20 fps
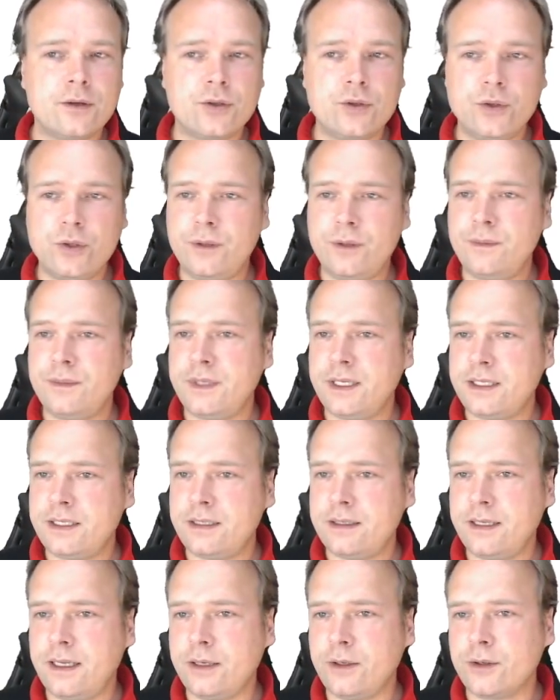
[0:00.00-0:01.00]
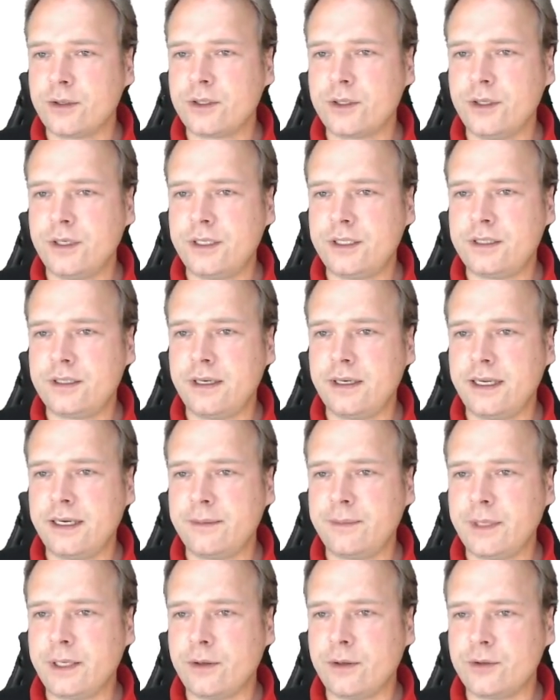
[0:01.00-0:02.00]
Cool, that looks good. So
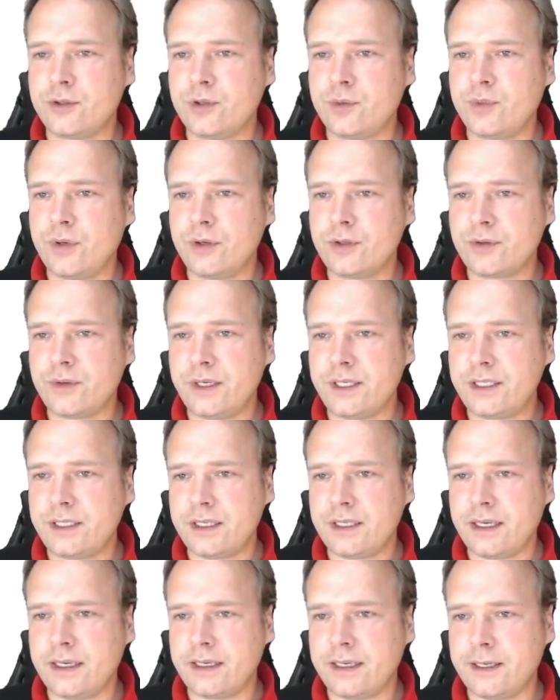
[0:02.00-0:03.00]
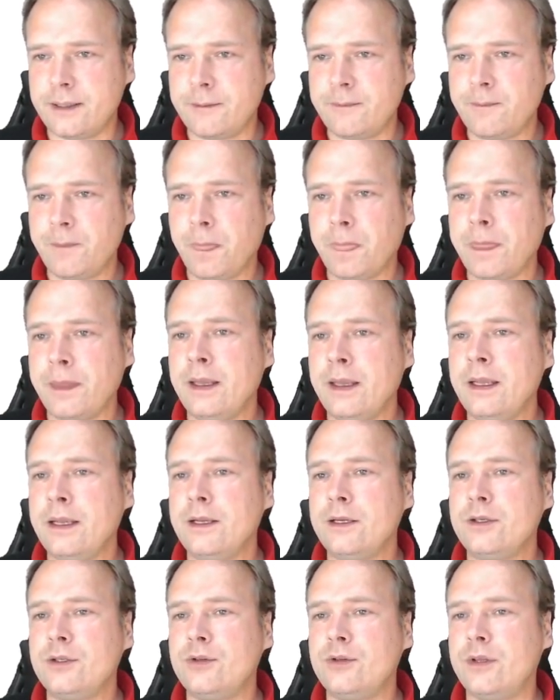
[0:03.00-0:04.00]
let me go to Postgres and then
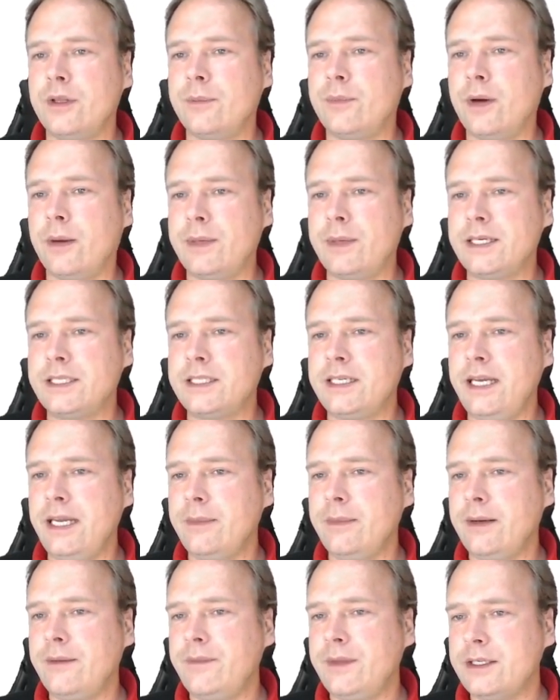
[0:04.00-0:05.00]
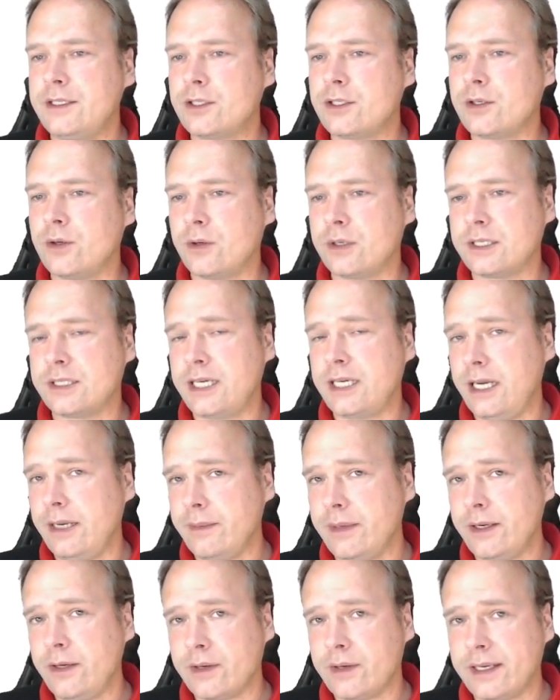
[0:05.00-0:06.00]
to the public schema. This is called a
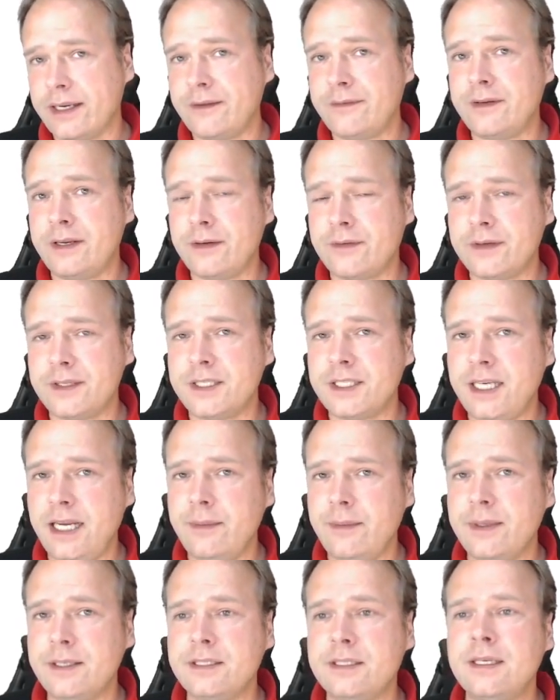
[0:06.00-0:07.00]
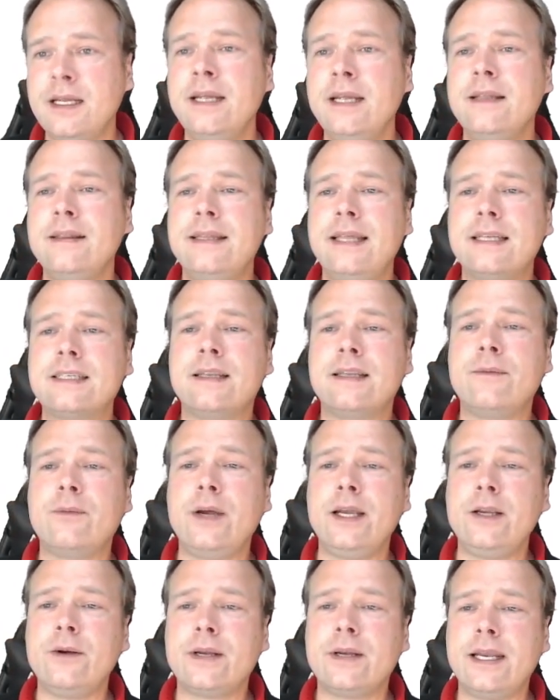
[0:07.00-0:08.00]
schema. You can have different schemas. That's the
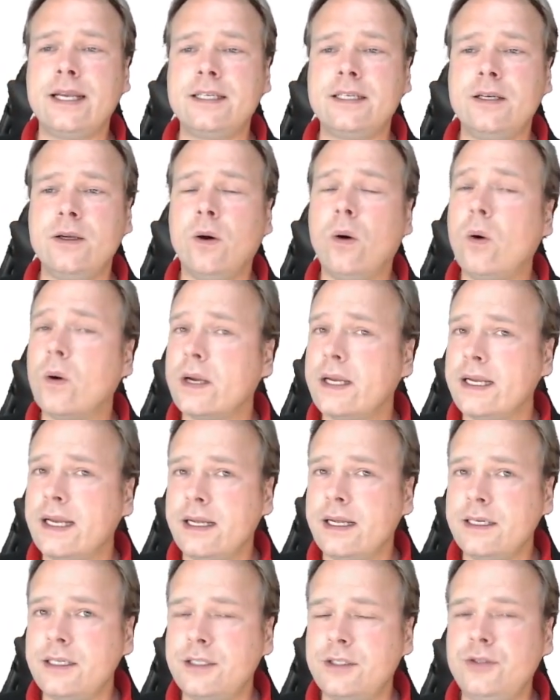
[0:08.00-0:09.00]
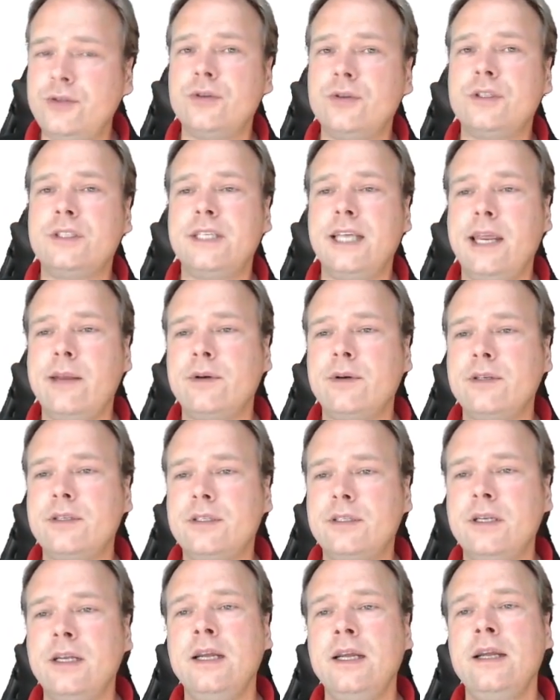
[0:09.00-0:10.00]
way you can actually organize your
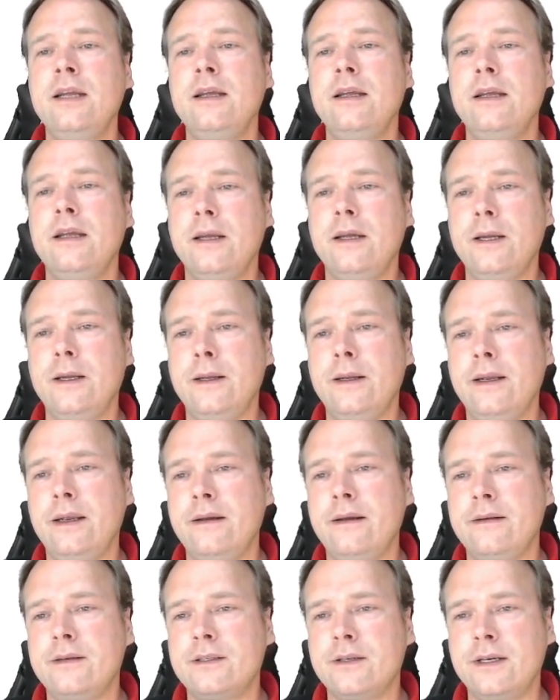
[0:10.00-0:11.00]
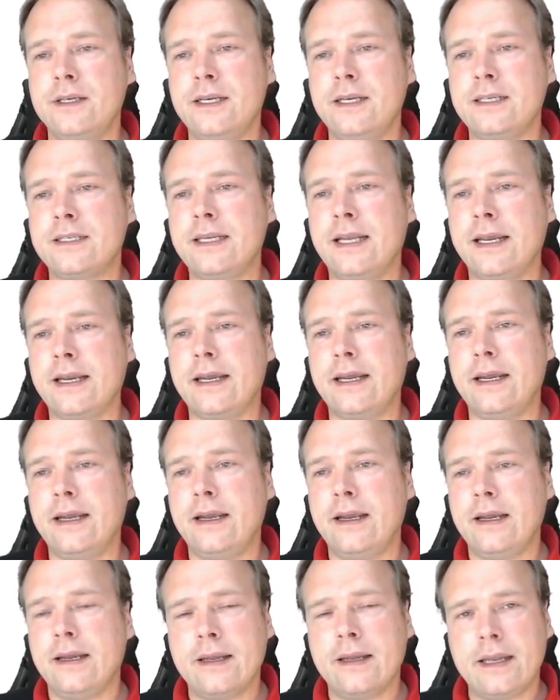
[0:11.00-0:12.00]
tables. So it's like
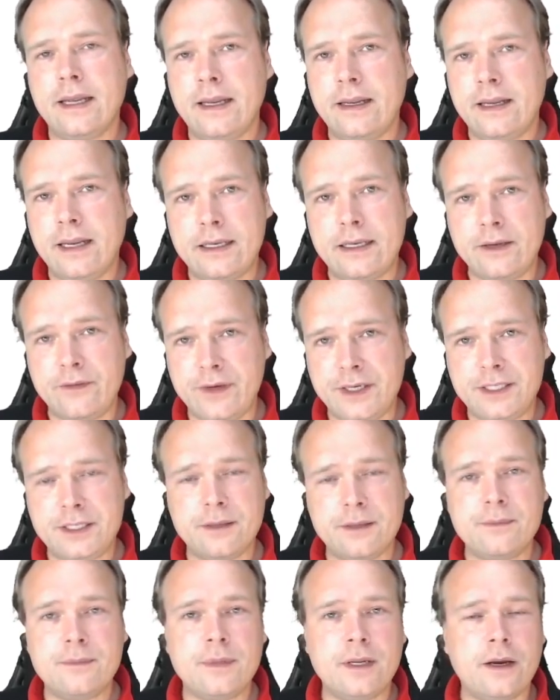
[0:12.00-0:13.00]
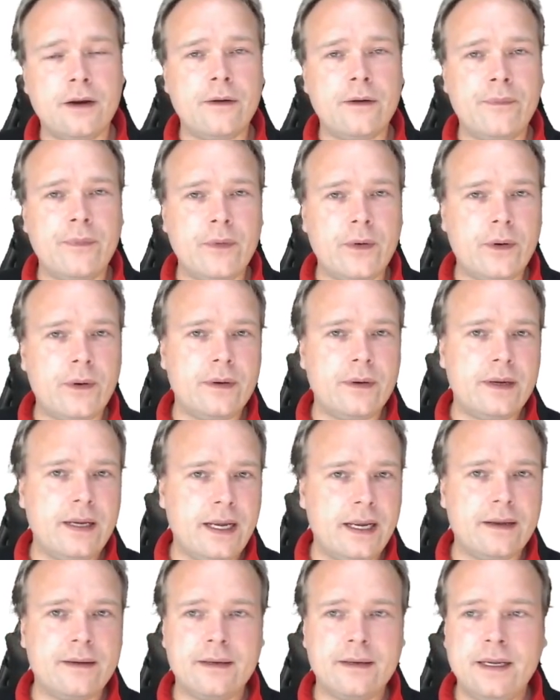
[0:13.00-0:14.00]
a division, or
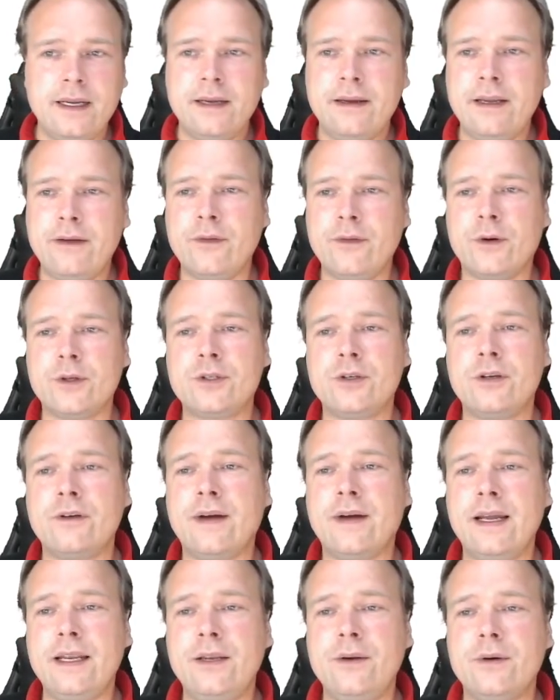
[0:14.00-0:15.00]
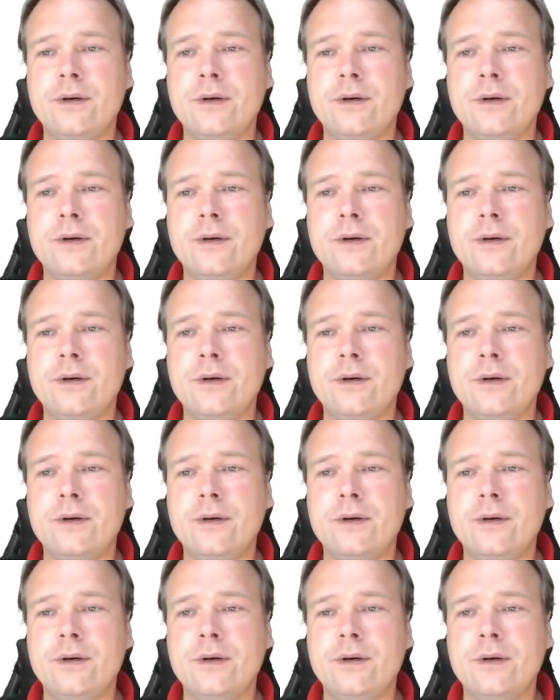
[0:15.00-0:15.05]
yeah, if you want to divide